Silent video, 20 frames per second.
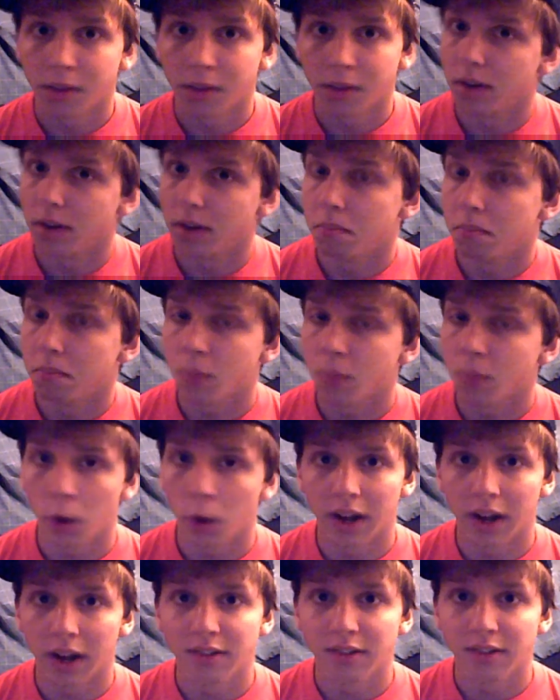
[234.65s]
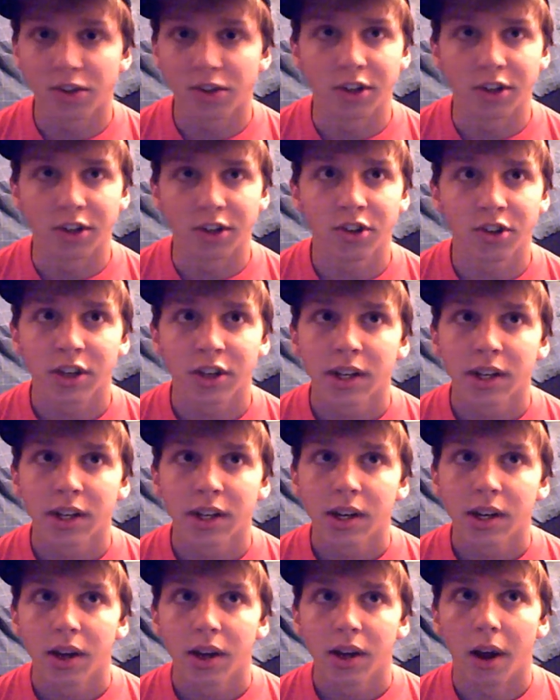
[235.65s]
the organized church.
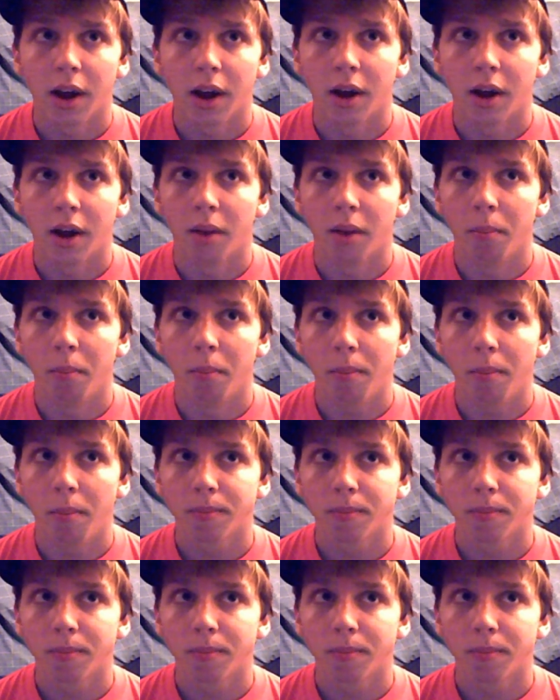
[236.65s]
Um,